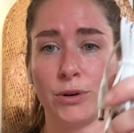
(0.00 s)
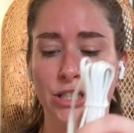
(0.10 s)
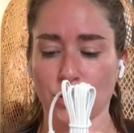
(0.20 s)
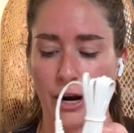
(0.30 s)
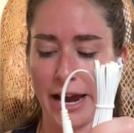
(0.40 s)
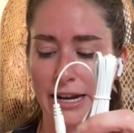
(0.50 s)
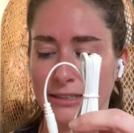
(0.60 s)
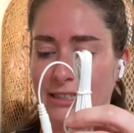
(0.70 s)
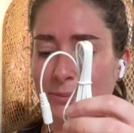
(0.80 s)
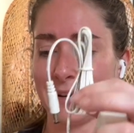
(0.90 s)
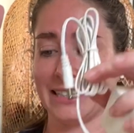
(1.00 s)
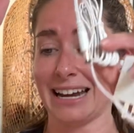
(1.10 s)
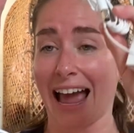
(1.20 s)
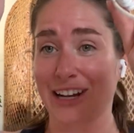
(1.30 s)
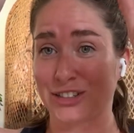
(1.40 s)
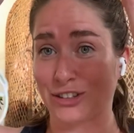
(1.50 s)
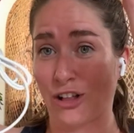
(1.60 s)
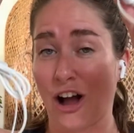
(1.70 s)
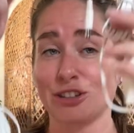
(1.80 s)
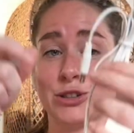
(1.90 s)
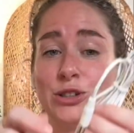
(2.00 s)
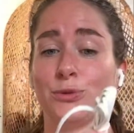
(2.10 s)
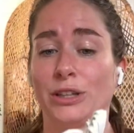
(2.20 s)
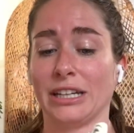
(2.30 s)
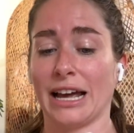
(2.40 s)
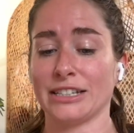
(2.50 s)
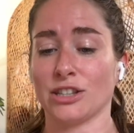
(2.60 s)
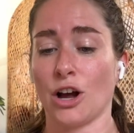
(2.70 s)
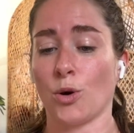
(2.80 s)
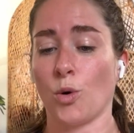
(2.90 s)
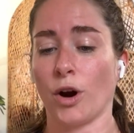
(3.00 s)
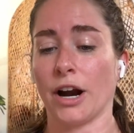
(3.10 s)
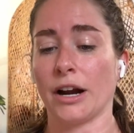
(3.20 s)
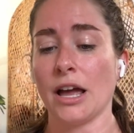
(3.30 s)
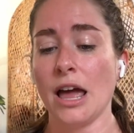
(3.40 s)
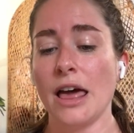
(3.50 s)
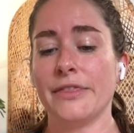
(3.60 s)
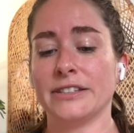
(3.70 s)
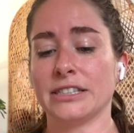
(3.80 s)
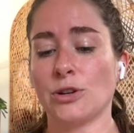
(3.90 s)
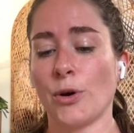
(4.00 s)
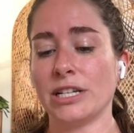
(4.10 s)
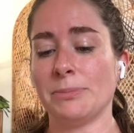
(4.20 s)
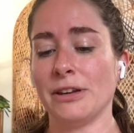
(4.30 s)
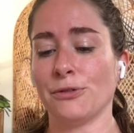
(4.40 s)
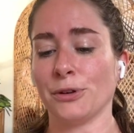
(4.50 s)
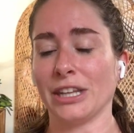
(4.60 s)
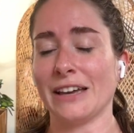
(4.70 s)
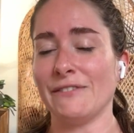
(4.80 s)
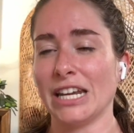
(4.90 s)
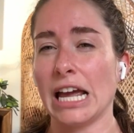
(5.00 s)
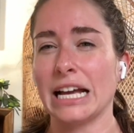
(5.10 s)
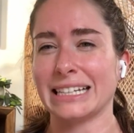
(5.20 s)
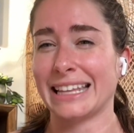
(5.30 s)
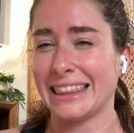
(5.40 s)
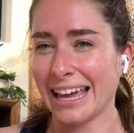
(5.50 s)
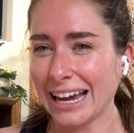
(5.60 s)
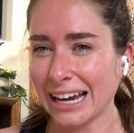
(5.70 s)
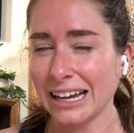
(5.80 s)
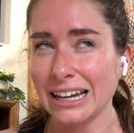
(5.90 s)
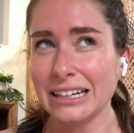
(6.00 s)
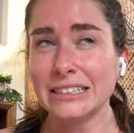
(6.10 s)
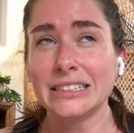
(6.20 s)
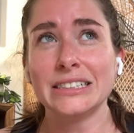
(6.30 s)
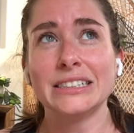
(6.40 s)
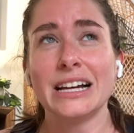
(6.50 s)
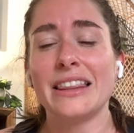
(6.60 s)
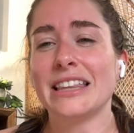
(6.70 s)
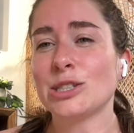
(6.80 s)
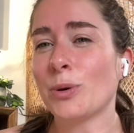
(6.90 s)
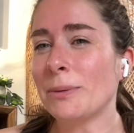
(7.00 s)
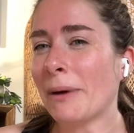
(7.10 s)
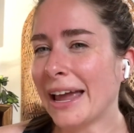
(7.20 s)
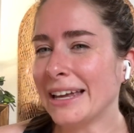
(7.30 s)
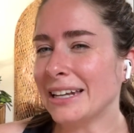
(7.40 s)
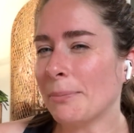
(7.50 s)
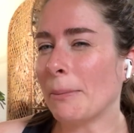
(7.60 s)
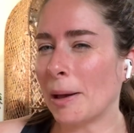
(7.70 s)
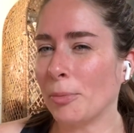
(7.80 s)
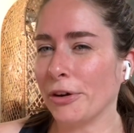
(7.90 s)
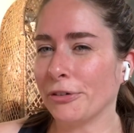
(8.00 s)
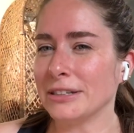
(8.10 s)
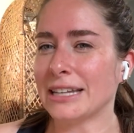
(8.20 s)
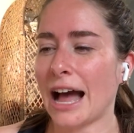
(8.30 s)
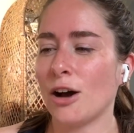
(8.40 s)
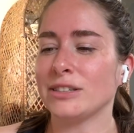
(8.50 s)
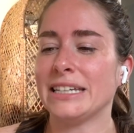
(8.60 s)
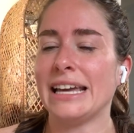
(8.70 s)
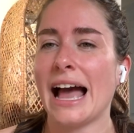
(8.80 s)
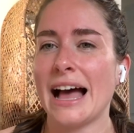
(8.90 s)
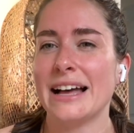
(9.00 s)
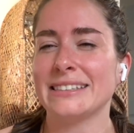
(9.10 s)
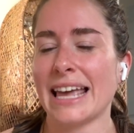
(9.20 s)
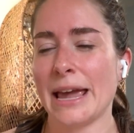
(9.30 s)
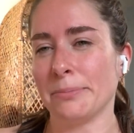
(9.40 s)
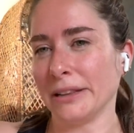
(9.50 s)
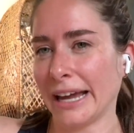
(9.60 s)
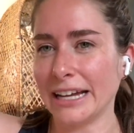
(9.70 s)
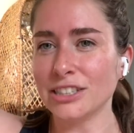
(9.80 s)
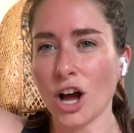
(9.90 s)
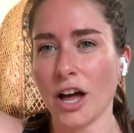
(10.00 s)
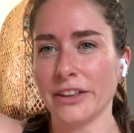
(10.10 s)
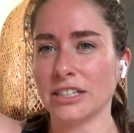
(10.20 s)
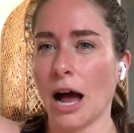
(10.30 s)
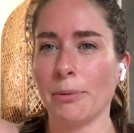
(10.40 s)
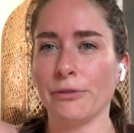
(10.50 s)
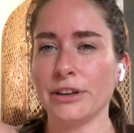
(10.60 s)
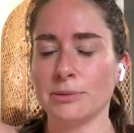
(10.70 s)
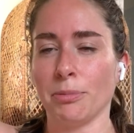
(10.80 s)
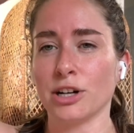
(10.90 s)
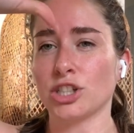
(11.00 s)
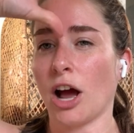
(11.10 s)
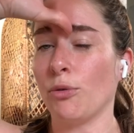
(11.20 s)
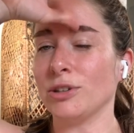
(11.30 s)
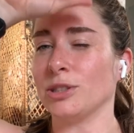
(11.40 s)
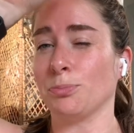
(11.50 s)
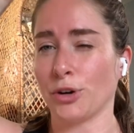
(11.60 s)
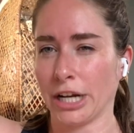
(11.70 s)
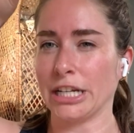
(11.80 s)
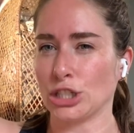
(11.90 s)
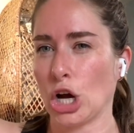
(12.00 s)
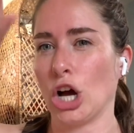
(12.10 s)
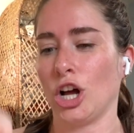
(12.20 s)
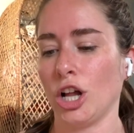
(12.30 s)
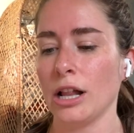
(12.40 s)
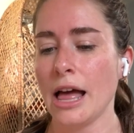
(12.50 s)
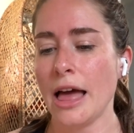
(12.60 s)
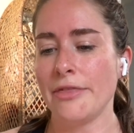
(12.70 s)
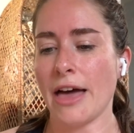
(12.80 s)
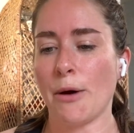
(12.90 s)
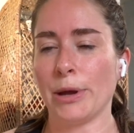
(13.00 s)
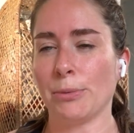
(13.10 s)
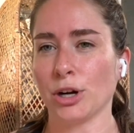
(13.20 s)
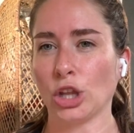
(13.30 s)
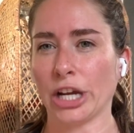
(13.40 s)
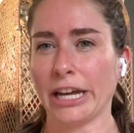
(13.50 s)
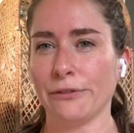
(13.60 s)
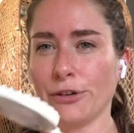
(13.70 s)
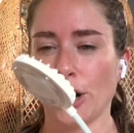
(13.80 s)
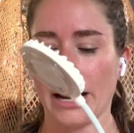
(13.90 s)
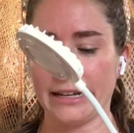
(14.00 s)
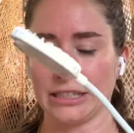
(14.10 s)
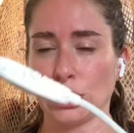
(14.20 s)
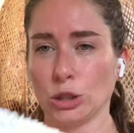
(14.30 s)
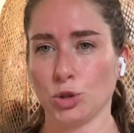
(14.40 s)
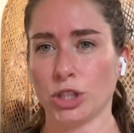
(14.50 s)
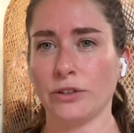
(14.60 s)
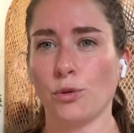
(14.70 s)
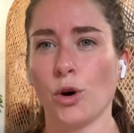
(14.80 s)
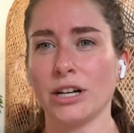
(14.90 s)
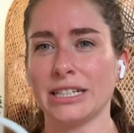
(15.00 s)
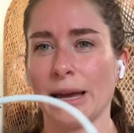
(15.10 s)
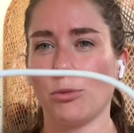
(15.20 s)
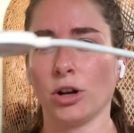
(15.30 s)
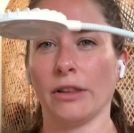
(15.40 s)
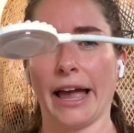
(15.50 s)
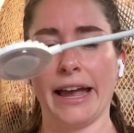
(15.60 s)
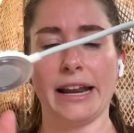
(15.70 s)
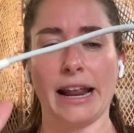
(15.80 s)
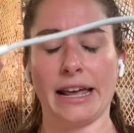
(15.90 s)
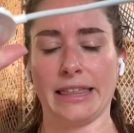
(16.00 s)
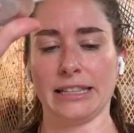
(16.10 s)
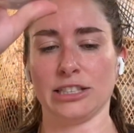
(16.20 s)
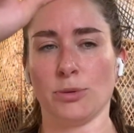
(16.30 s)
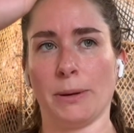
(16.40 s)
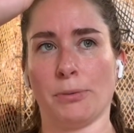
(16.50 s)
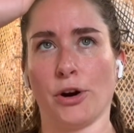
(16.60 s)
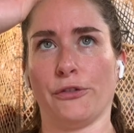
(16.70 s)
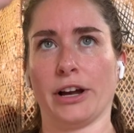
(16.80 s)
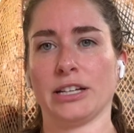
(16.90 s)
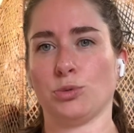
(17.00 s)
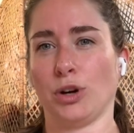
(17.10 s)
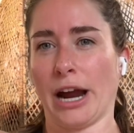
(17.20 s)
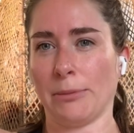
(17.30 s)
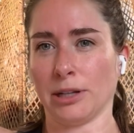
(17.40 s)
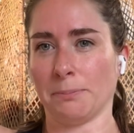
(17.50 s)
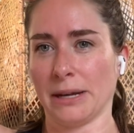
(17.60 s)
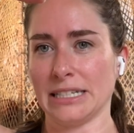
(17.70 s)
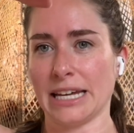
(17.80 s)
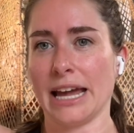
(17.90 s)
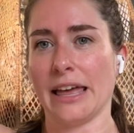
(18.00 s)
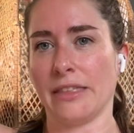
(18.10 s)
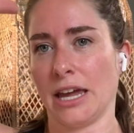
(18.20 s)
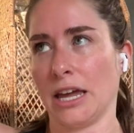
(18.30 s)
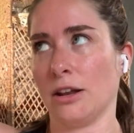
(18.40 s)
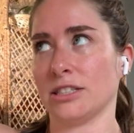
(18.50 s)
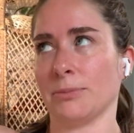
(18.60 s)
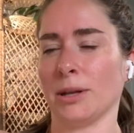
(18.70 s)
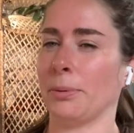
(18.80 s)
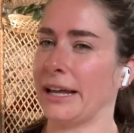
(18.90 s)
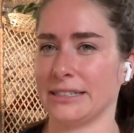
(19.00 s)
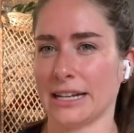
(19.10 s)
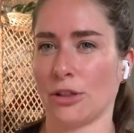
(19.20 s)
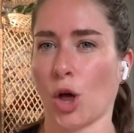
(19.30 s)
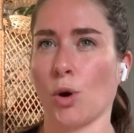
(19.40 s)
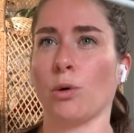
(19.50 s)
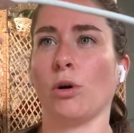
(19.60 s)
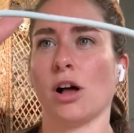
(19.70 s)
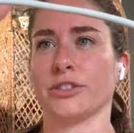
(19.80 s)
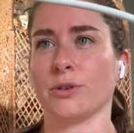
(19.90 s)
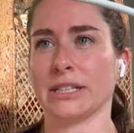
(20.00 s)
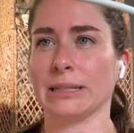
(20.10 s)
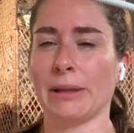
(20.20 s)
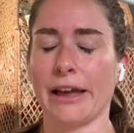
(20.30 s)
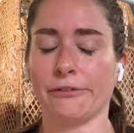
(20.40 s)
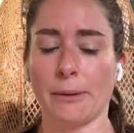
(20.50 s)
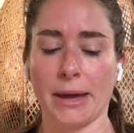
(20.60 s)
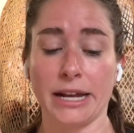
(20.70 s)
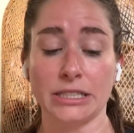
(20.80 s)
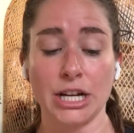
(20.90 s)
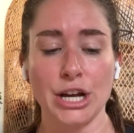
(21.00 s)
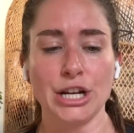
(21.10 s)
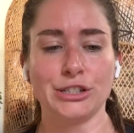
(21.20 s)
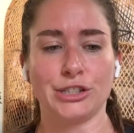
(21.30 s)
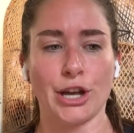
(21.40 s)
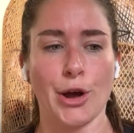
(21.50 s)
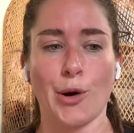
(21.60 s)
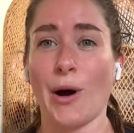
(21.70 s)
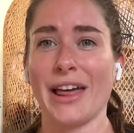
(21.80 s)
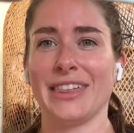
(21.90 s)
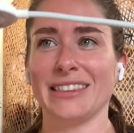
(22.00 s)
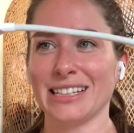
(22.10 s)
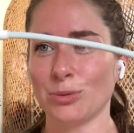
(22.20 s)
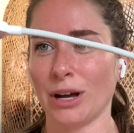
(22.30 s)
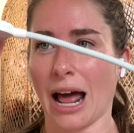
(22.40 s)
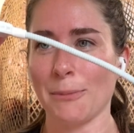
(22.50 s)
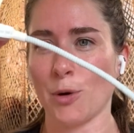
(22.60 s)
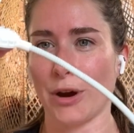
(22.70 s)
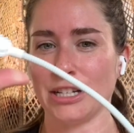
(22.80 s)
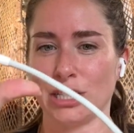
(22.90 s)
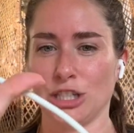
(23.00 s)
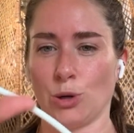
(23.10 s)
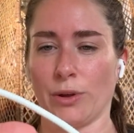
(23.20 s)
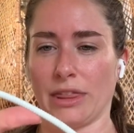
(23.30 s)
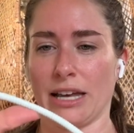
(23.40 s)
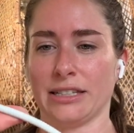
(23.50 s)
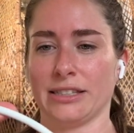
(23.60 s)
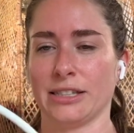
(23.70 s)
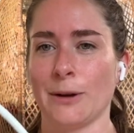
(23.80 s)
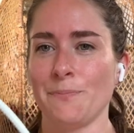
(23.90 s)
is great because this makes it extra long. So it's a really nice long cord. This is going to be really convenient because I think this one might end up at my boyfriend's house. He has a plant on the top of his bookshelf, which is pretty tall, that we were looking for a solution for to get more light. And I think this will be perfect because we're able to bend it, and then some of the plants down lower will also get some light from it. So I think that's what I'm going to do with this.